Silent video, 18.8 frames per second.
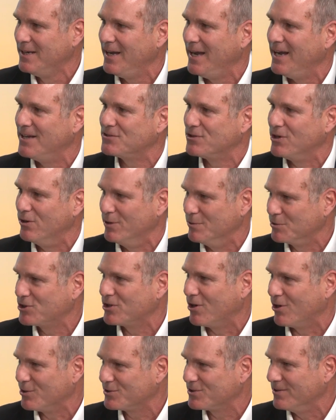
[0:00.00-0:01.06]
and so it was
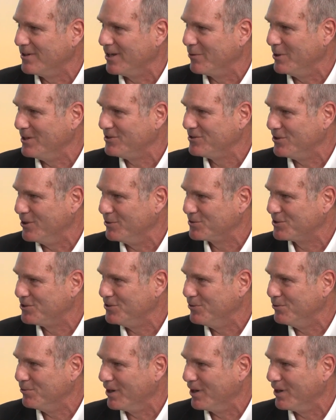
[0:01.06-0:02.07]
Charleston that we chose to